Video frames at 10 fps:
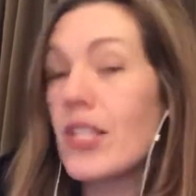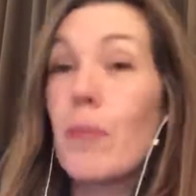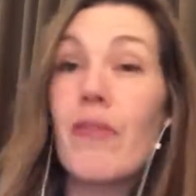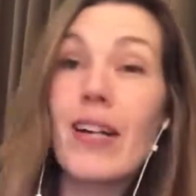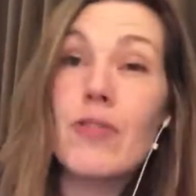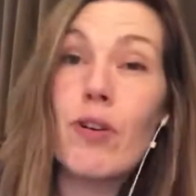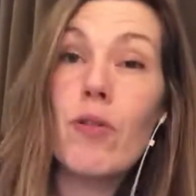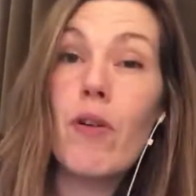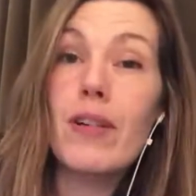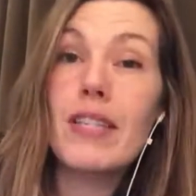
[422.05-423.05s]
supervisory
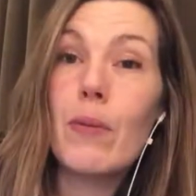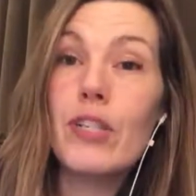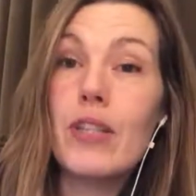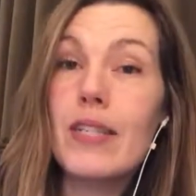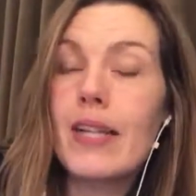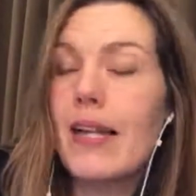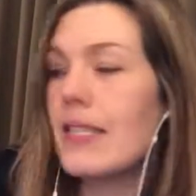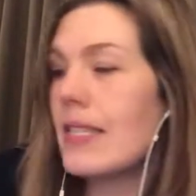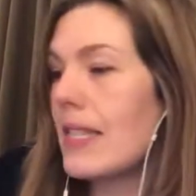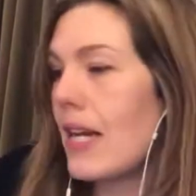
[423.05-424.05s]
authority, which in this case
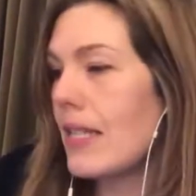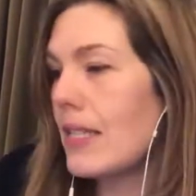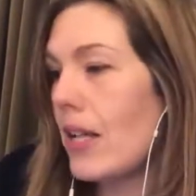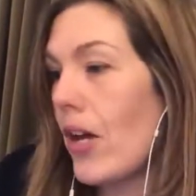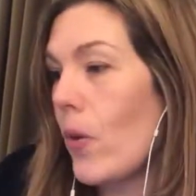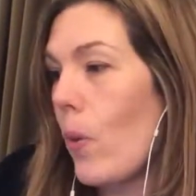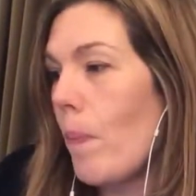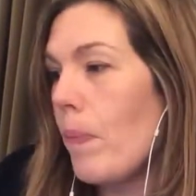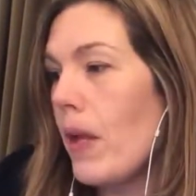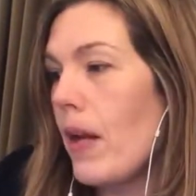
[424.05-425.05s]
is the ICO,
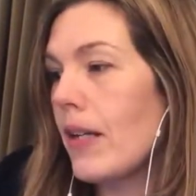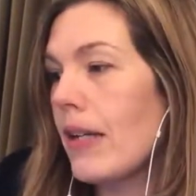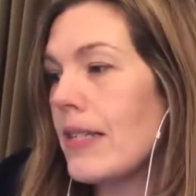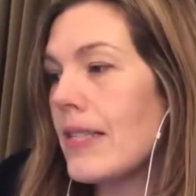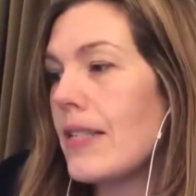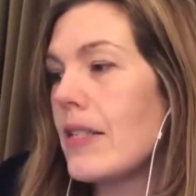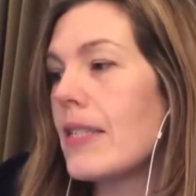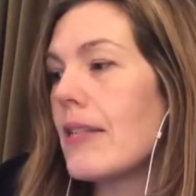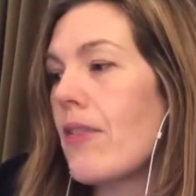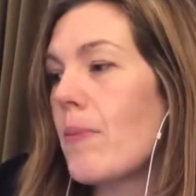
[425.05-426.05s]

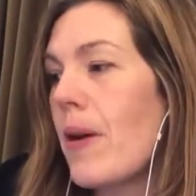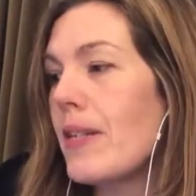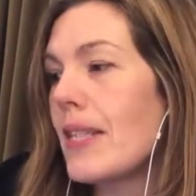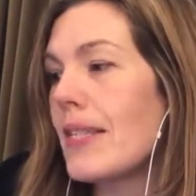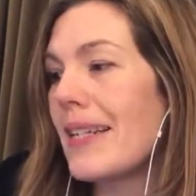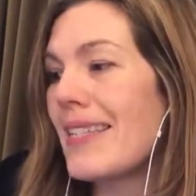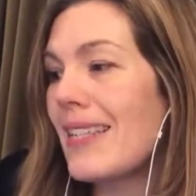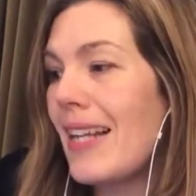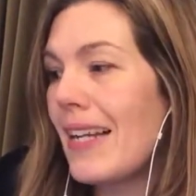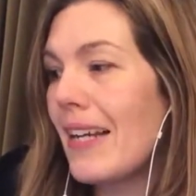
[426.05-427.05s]
considers that the processing is
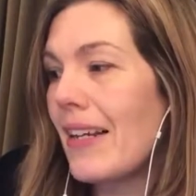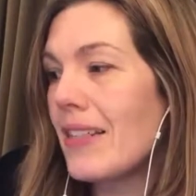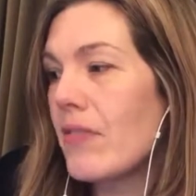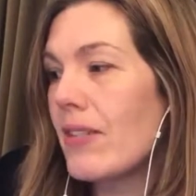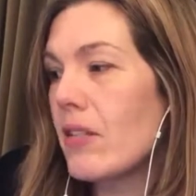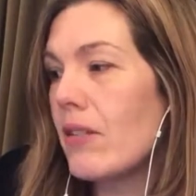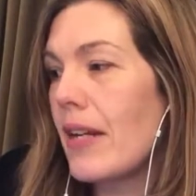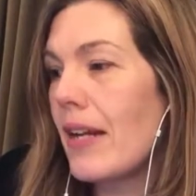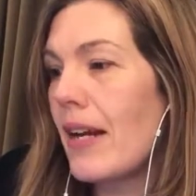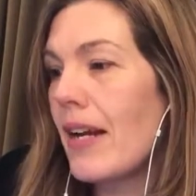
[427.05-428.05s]
likely to result
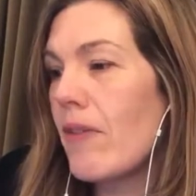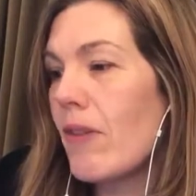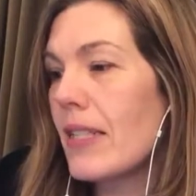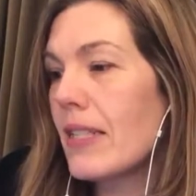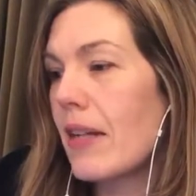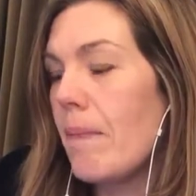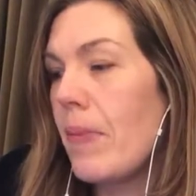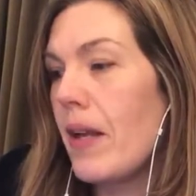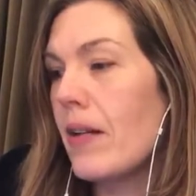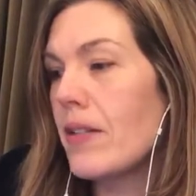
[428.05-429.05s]
in a high risk
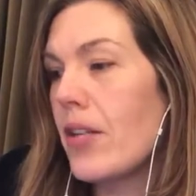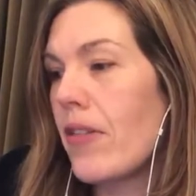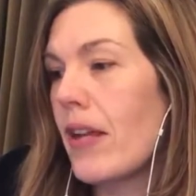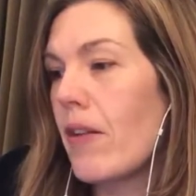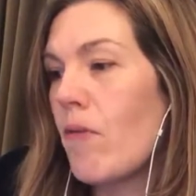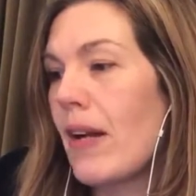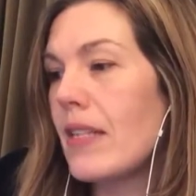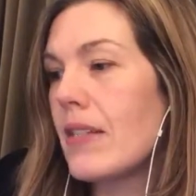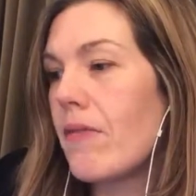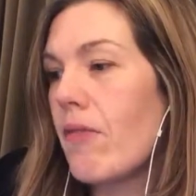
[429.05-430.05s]
to the
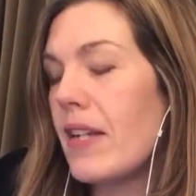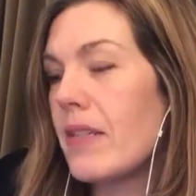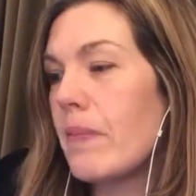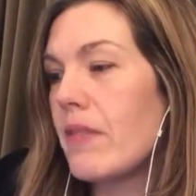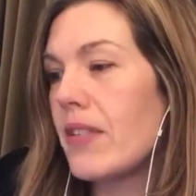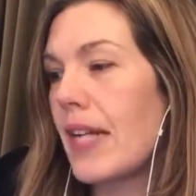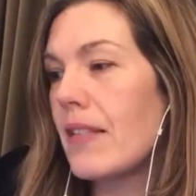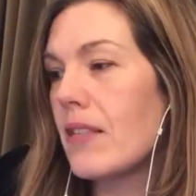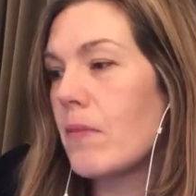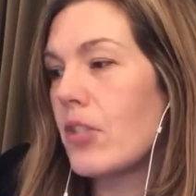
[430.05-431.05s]
rights and freedoms of
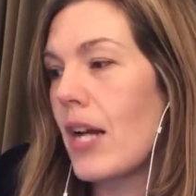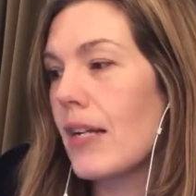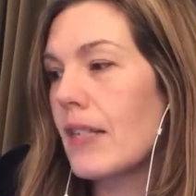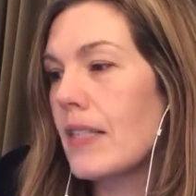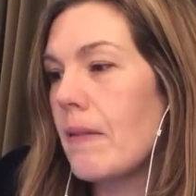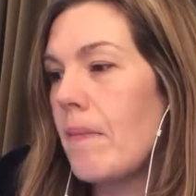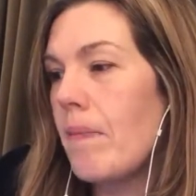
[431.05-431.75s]
data subjects,